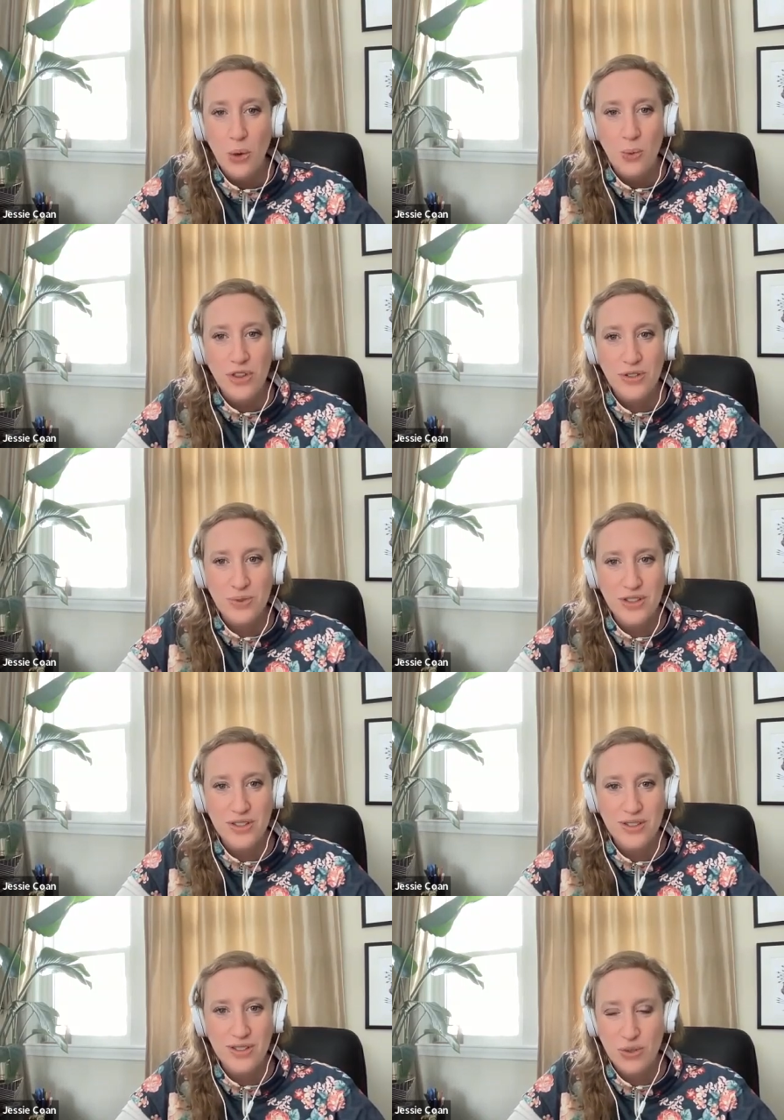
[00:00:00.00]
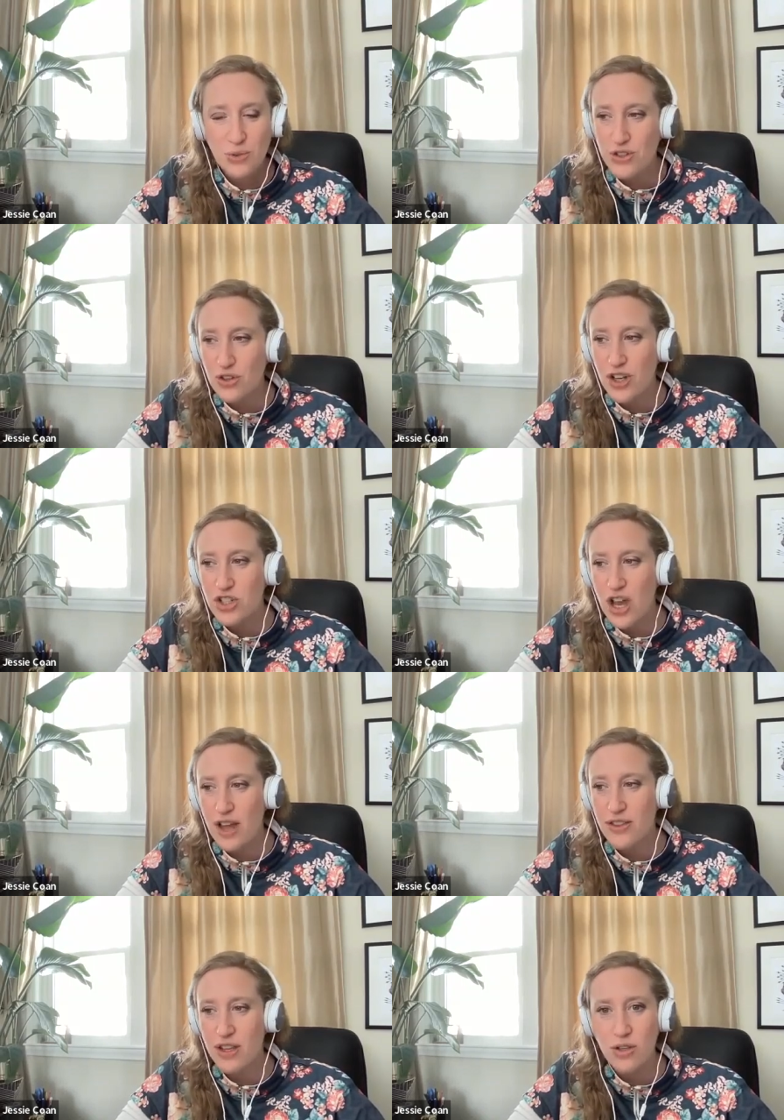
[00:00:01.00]
well this was this was a great
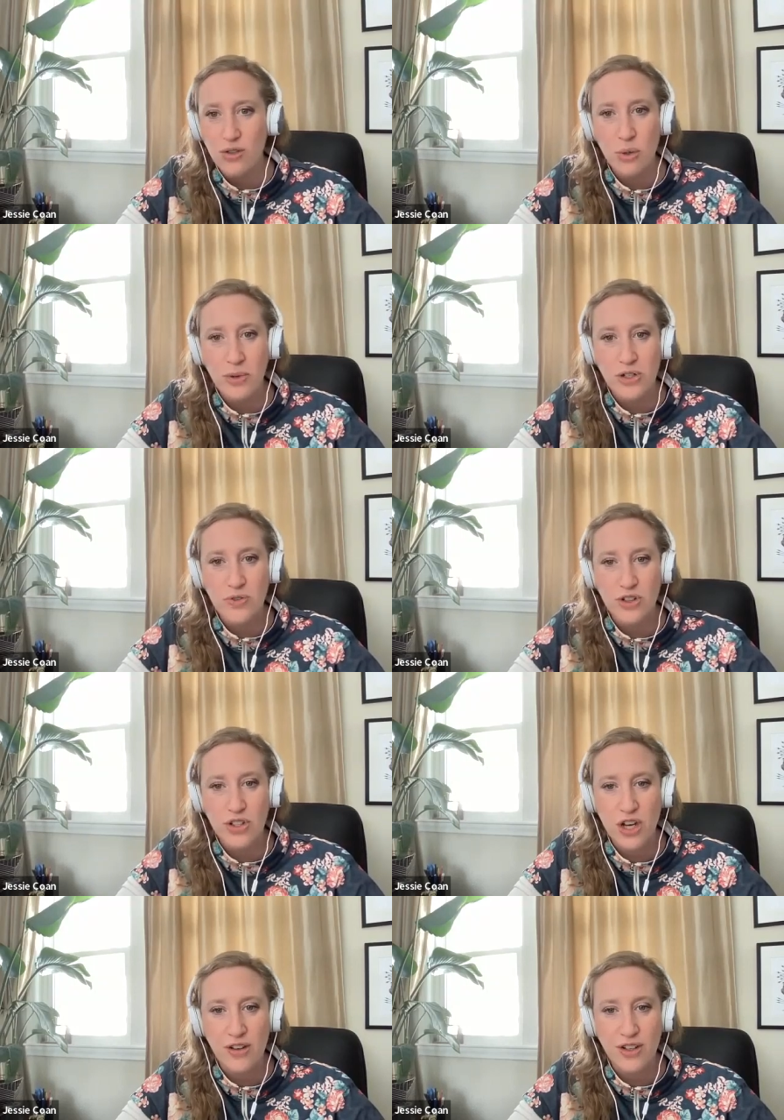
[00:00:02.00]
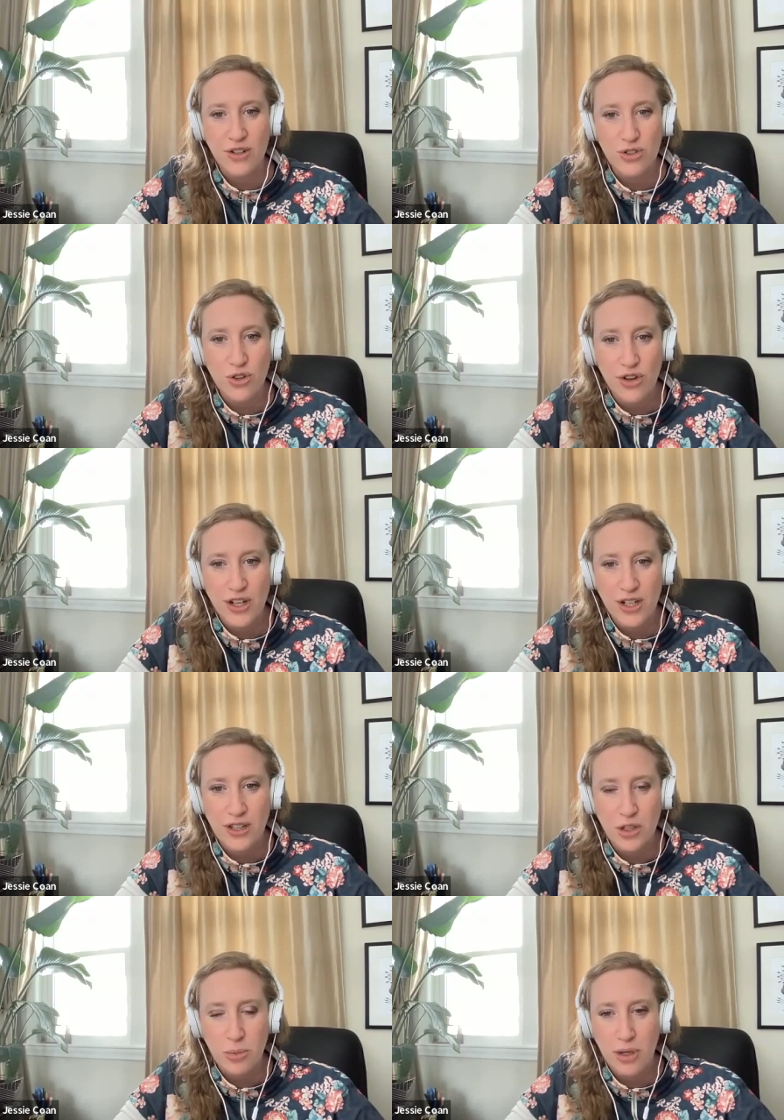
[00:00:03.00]
chat thank you so much for sharing your story and a
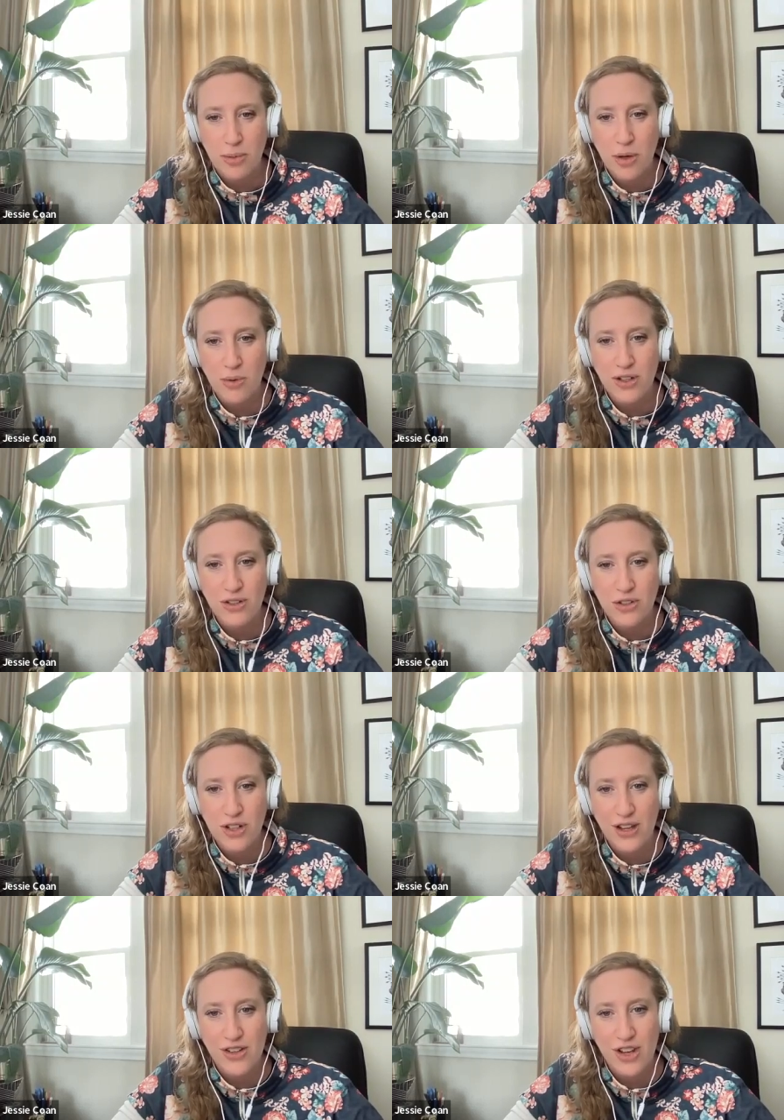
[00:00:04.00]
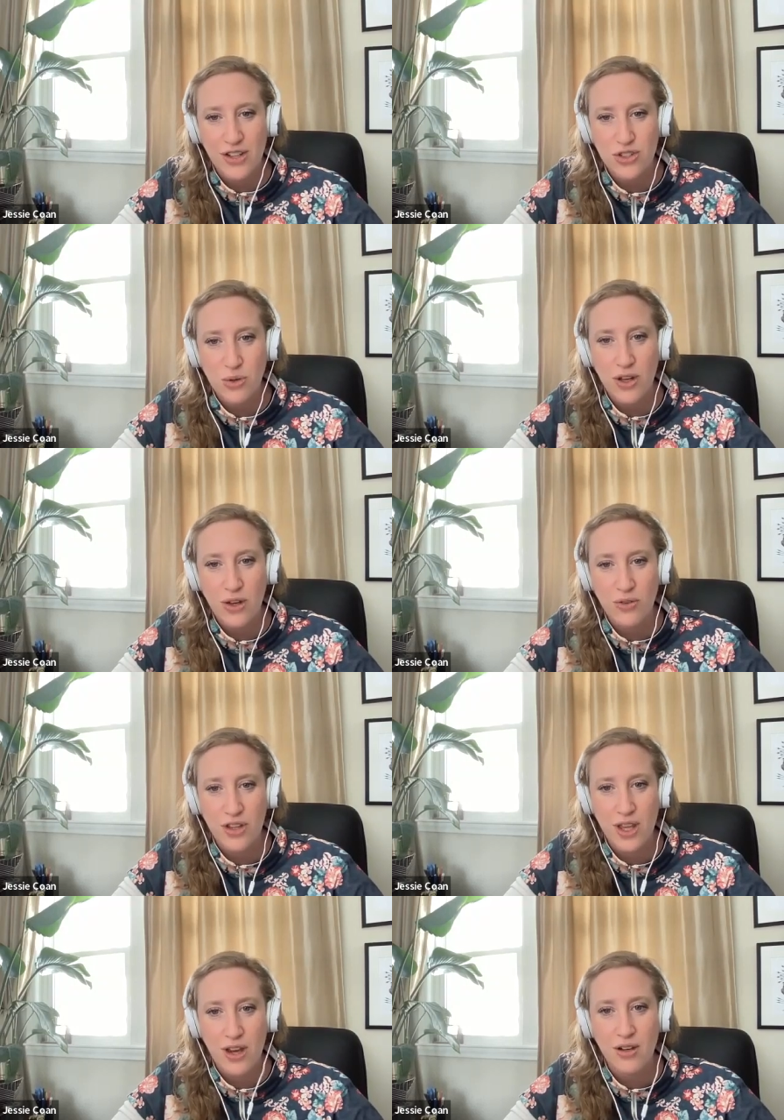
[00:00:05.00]
little bit about what you do and how you guys do it over
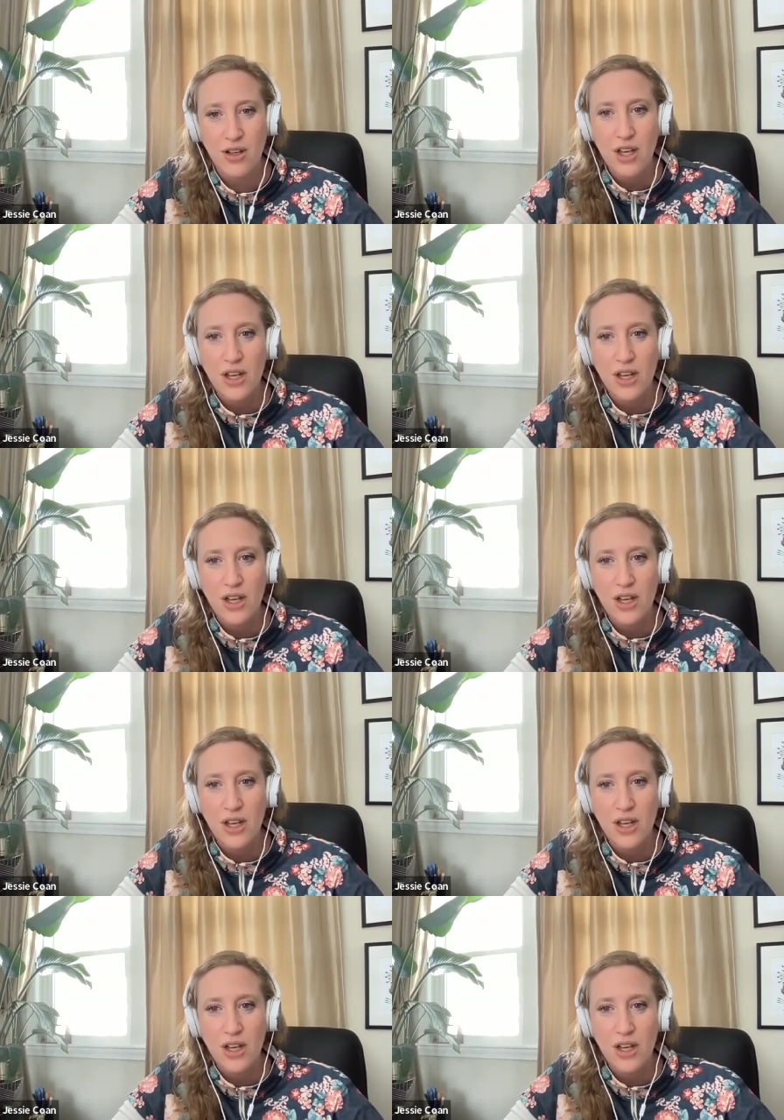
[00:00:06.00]
there